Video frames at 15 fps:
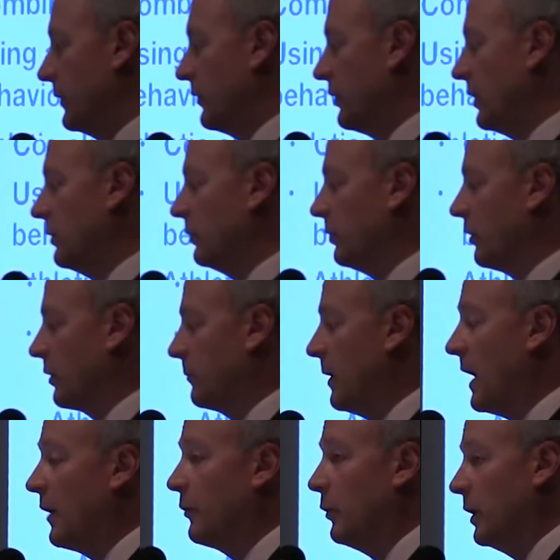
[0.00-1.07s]
Single learning
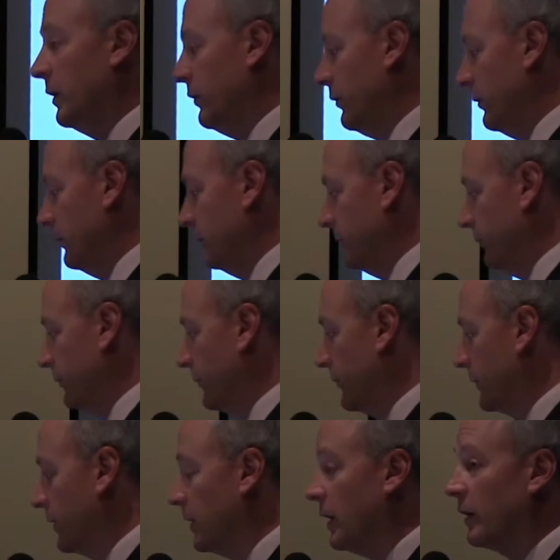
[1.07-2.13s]
pathways,
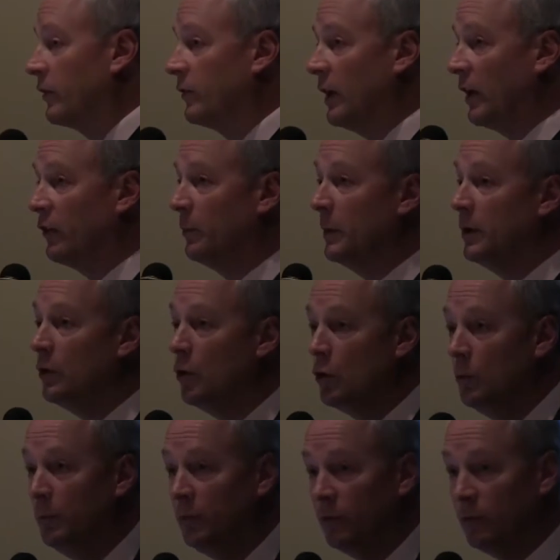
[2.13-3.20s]
assessment
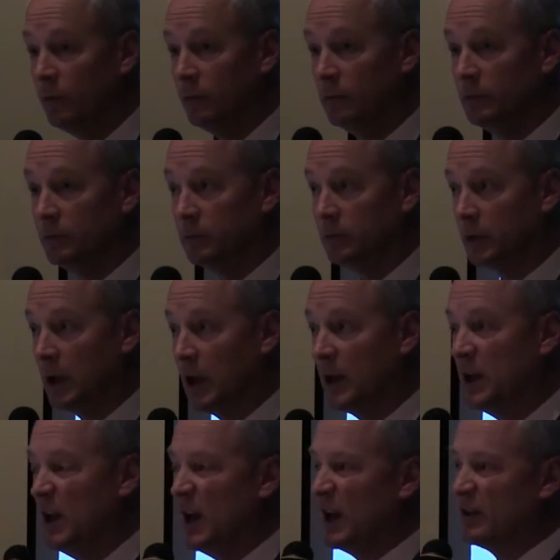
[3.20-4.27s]
hoops,
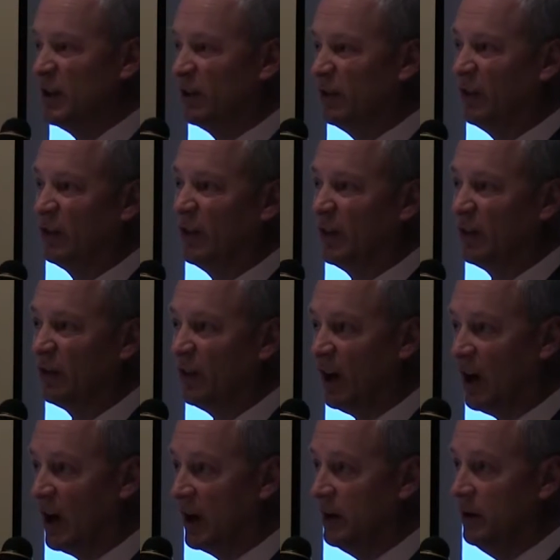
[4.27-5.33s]
Okay, just as an
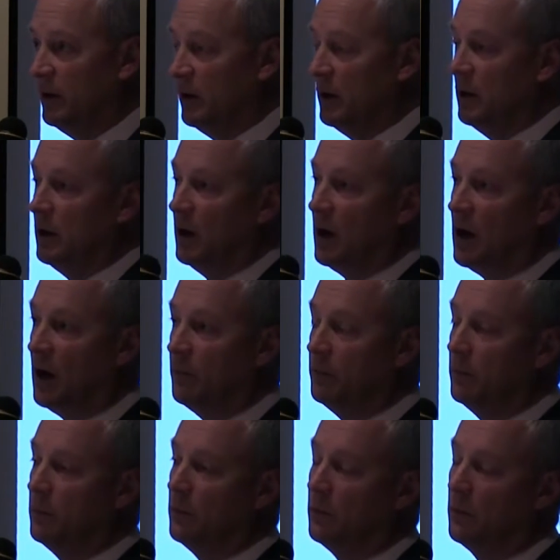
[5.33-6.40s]
aside,
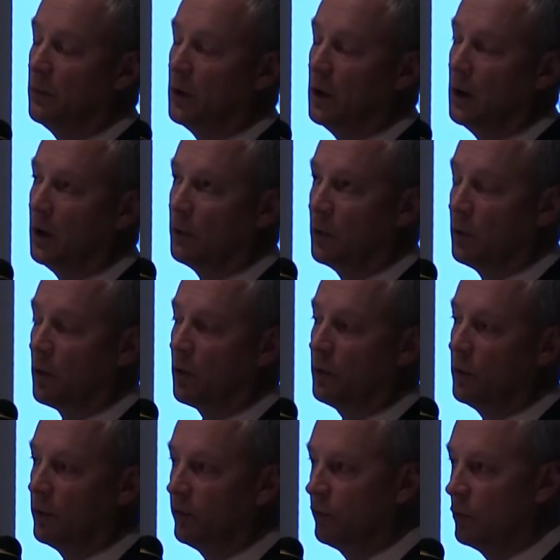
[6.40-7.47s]
we
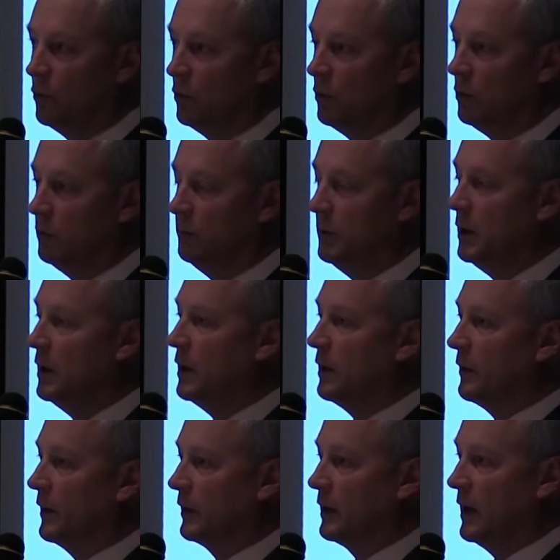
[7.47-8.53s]
work with a school
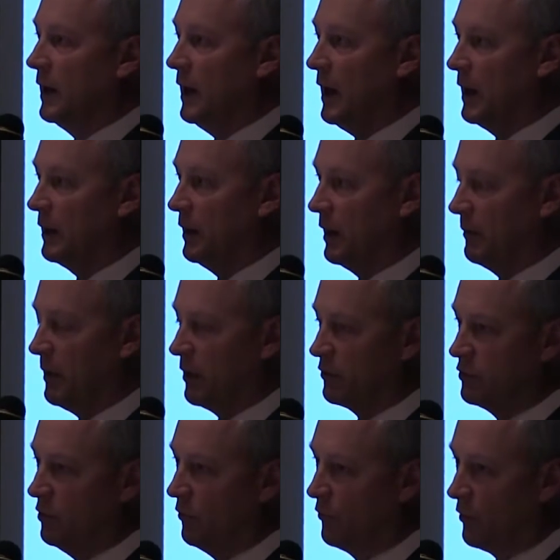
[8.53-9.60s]
that they had
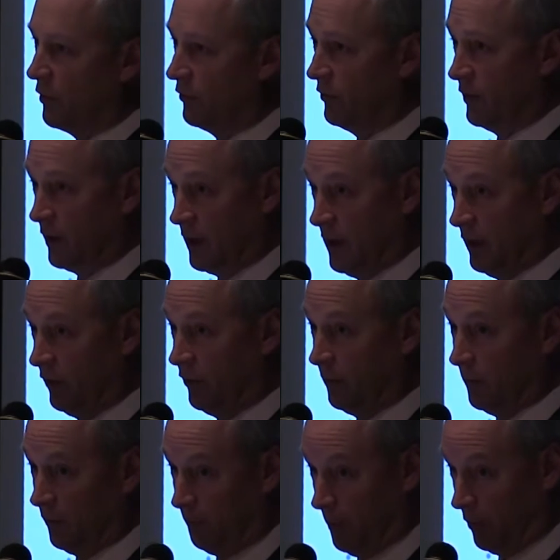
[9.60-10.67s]
about 2/3 of the
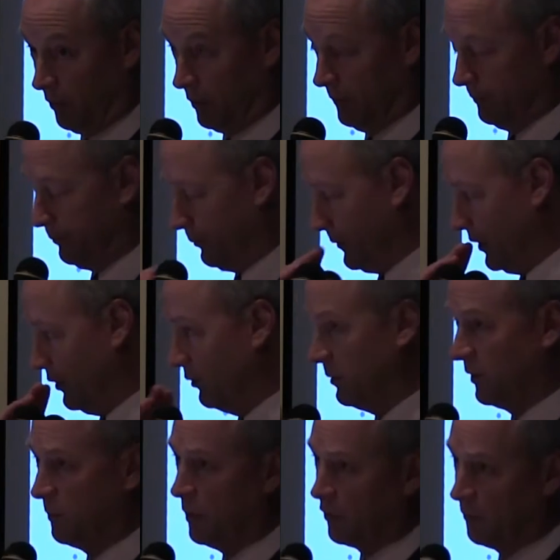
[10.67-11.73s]
kids
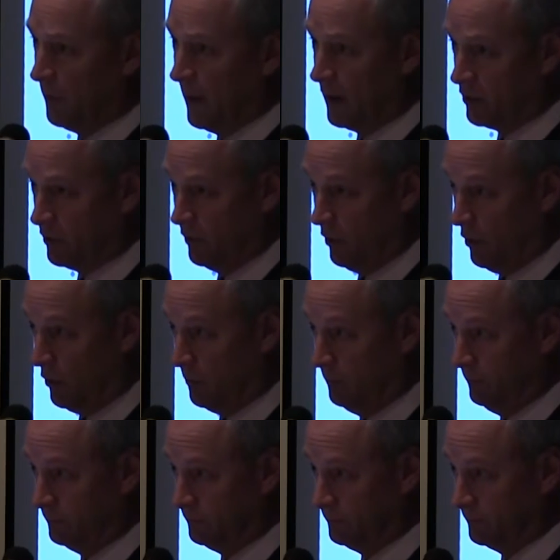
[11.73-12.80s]
spoke Spanish in the
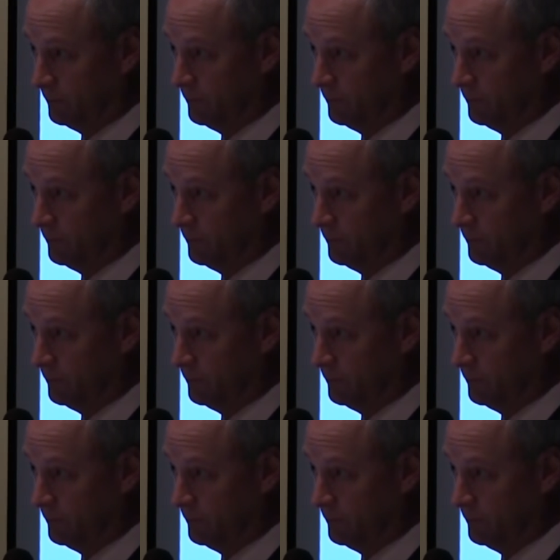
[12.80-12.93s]
home.